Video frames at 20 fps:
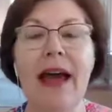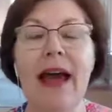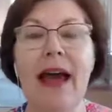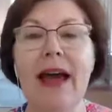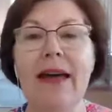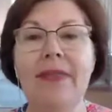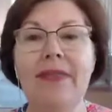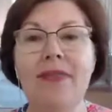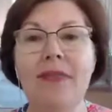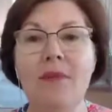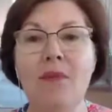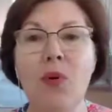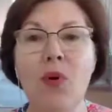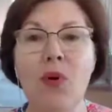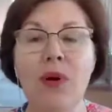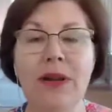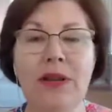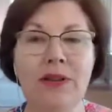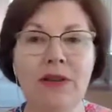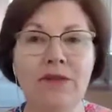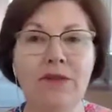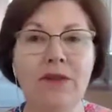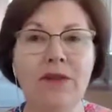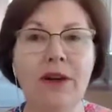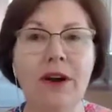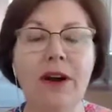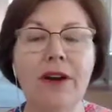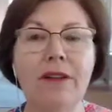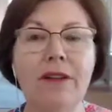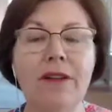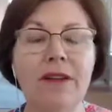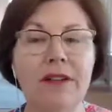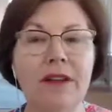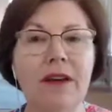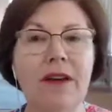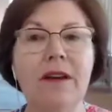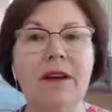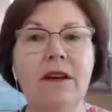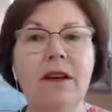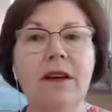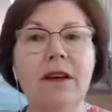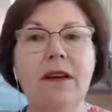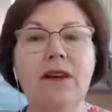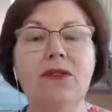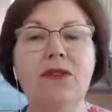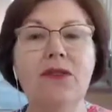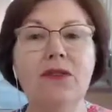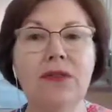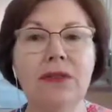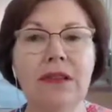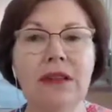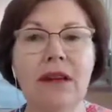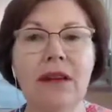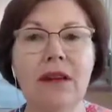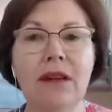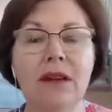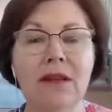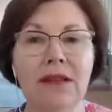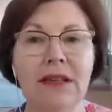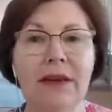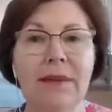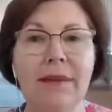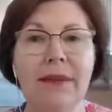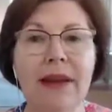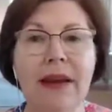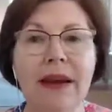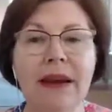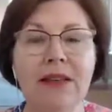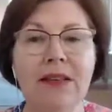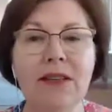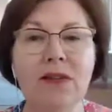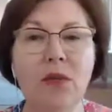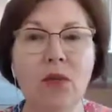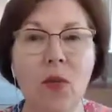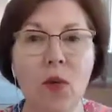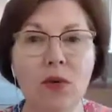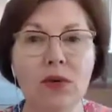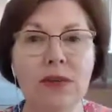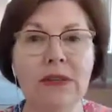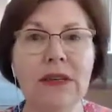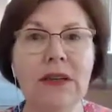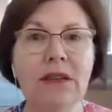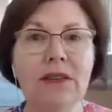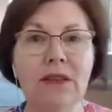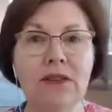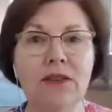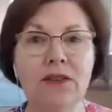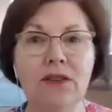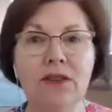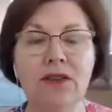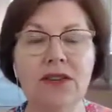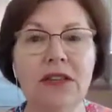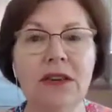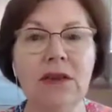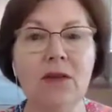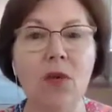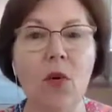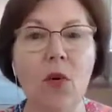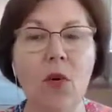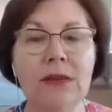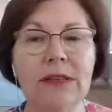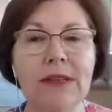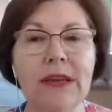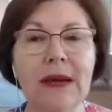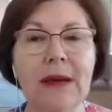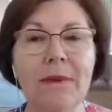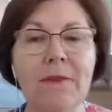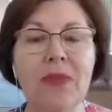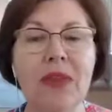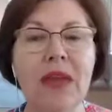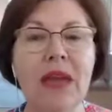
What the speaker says: at the point of growth, so using contaminated water, so dirty water.